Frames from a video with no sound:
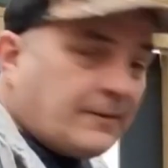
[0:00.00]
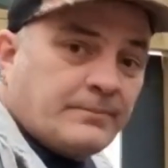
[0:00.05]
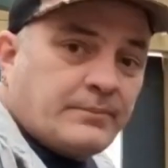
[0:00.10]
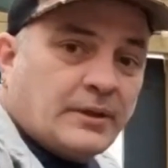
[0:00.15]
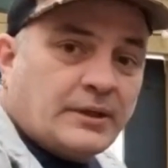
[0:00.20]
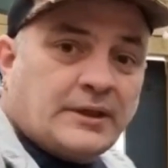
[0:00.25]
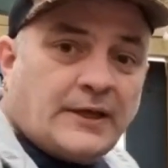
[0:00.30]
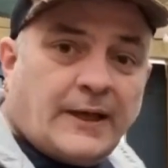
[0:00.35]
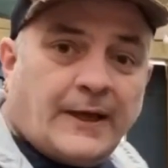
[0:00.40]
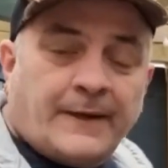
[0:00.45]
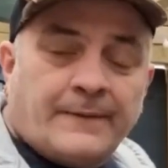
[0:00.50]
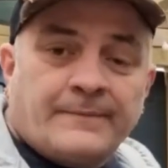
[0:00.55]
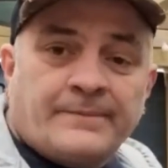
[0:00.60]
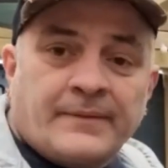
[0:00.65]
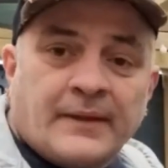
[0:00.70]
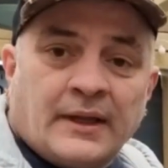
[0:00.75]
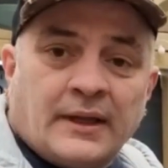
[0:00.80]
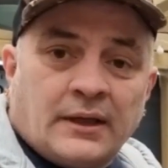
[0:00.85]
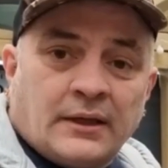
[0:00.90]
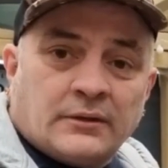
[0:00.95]
But yeah,
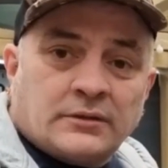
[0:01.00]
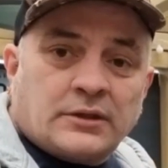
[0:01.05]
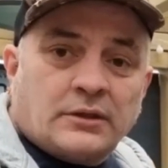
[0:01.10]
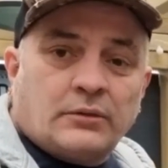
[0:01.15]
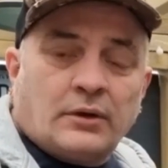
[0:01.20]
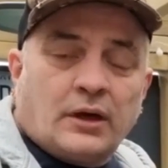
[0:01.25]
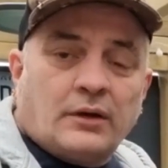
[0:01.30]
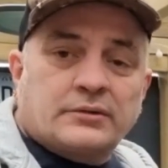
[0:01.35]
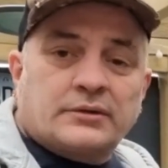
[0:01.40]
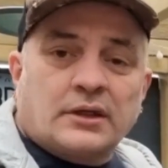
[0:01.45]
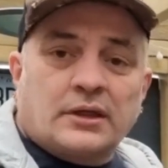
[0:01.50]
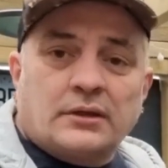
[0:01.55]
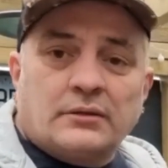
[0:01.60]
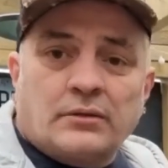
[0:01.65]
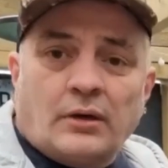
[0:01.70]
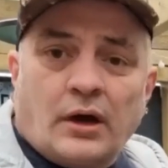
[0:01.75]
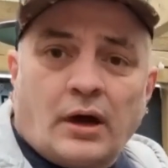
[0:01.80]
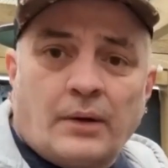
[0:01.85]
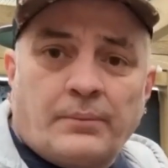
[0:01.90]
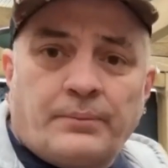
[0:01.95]
so what I'll do,
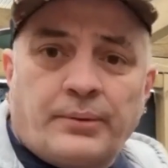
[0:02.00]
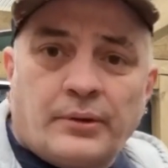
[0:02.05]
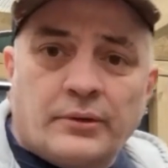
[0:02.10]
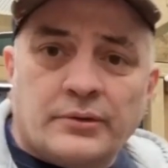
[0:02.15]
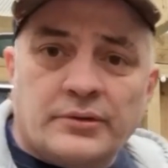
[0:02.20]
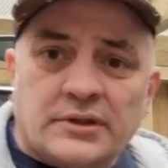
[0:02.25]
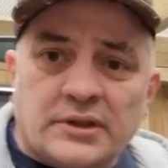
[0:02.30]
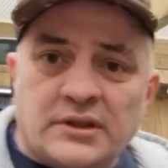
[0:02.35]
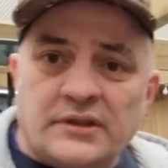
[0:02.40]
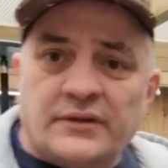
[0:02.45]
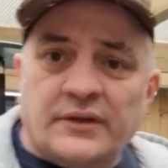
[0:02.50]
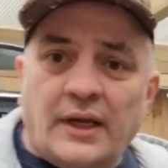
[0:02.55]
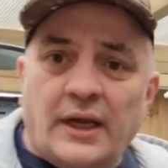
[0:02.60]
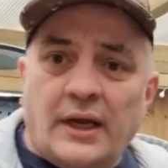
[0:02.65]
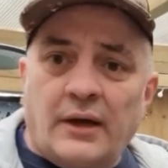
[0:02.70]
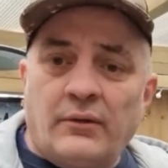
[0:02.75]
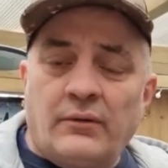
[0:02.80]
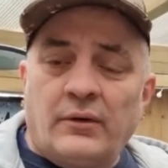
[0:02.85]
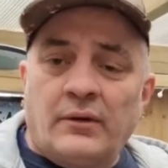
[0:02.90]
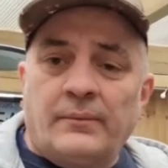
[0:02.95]
I'll pause this for
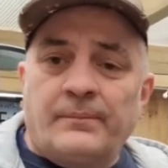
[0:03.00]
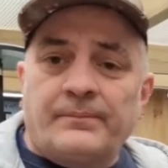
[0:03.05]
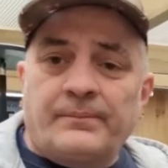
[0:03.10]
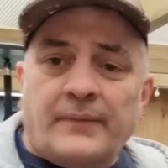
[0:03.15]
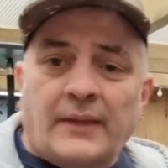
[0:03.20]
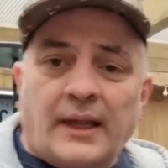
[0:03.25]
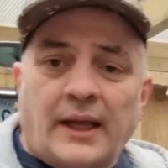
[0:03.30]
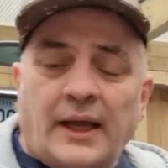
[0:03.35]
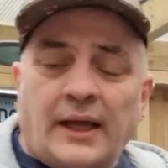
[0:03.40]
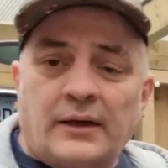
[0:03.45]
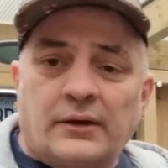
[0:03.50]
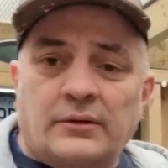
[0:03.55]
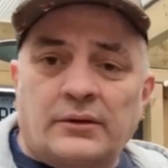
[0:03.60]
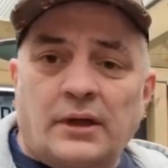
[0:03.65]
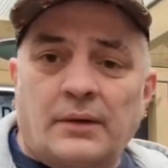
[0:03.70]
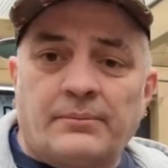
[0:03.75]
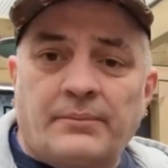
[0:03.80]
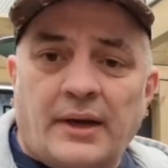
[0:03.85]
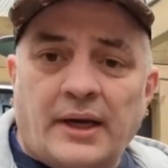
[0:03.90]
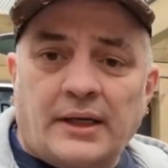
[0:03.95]
now and I'll
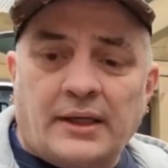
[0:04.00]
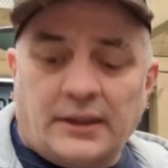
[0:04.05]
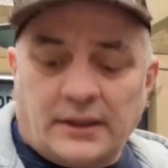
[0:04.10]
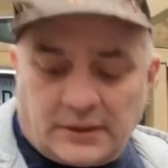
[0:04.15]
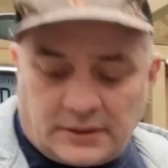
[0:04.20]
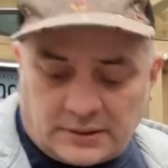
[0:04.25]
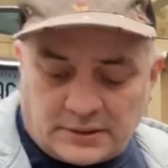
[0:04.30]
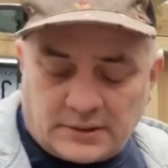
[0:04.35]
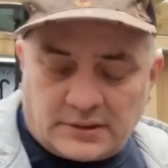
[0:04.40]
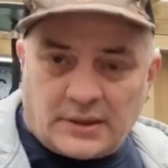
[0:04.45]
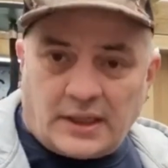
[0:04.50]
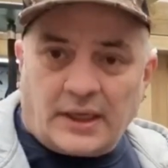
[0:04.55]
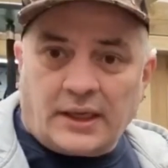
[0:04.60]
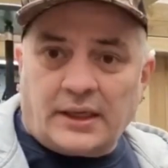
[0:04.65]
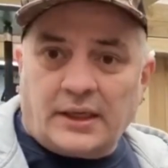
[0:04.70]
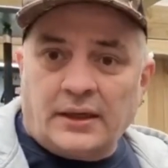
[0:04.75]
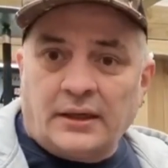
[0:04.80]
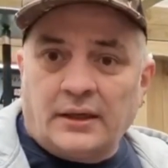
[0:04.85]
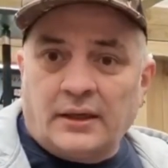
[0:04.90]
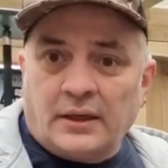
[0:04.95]
come back in a
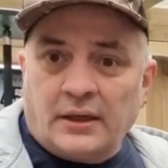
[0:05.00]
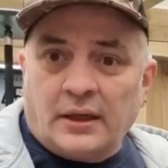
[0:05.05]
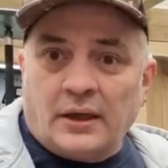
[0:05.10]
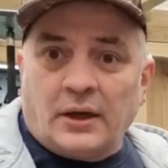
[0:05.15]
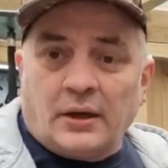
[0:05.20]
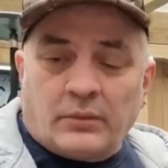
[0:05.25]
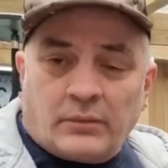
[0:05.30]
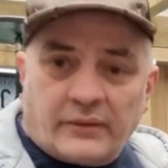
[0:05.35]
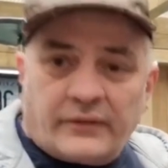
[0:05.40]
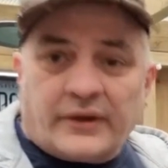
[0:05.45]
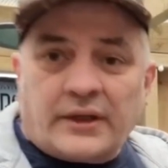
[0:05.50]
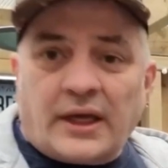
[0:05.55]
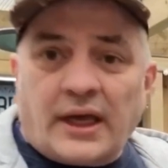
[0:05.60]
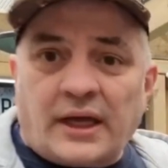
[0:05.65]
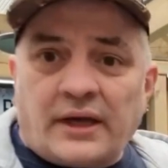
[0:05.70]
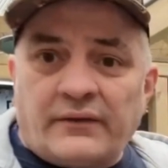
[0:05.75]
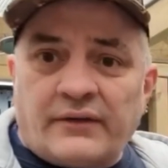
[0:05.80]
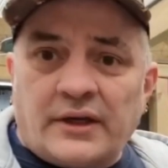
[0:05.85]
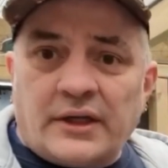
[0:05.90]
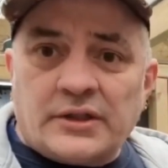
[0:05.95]
tick with a
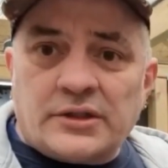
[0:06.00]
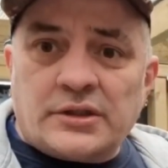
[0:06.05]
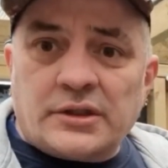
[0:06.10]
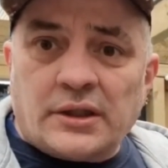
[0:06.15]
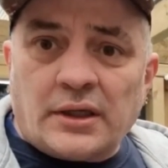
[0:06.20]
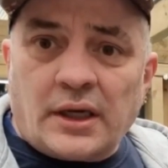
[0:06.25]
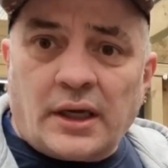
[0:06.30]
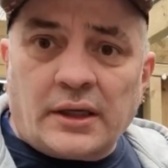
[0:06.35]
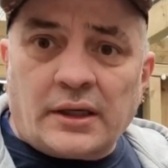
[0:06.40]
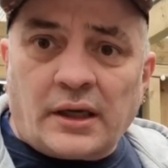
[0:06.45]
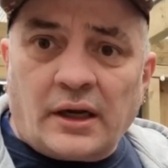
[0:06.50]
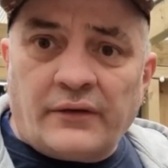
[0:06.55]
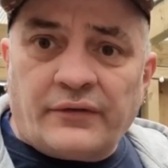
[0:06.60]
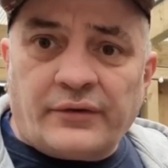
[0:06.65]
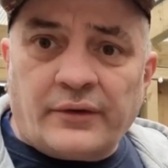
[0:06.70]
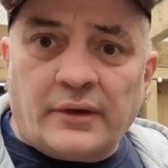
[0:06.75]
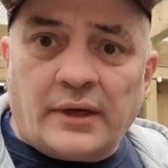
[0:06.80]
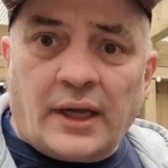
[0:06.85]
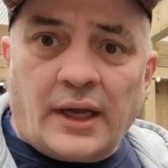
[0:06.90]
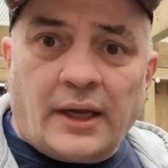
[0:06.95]
keg of each and go
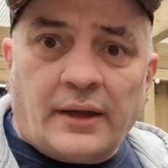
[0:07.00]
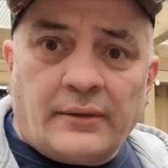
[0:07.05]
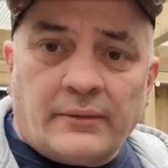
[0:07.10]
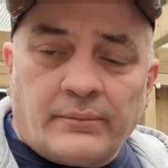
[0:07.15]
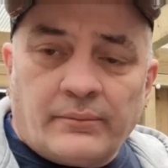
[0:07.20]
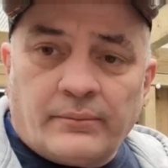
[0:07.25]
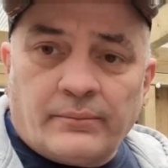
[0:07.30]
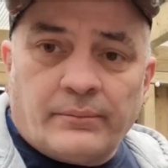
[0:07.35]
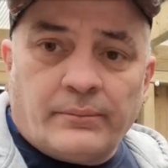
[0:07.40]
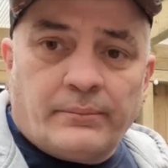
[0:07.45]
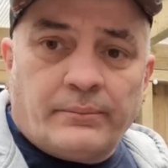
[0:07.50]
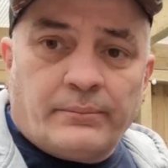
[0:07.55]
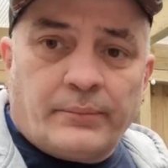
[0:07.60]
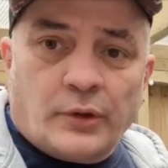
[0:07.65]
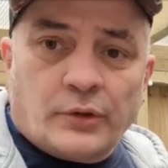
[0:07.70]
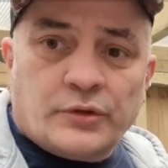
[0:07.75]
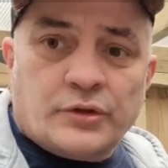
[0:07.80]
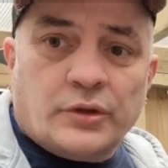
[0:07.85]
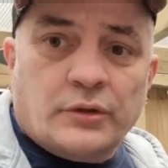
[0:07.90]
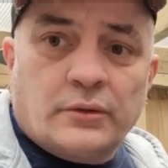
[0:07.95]
through that.
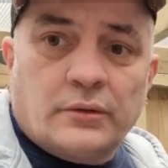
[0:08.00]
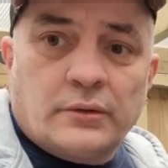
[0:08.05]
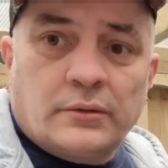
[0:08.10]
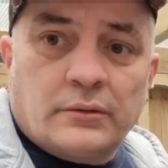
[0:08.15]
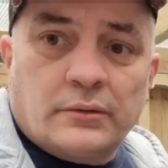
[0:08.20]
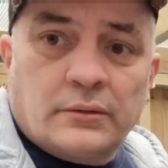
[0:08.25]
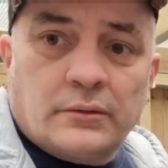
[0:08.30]
Bonjour.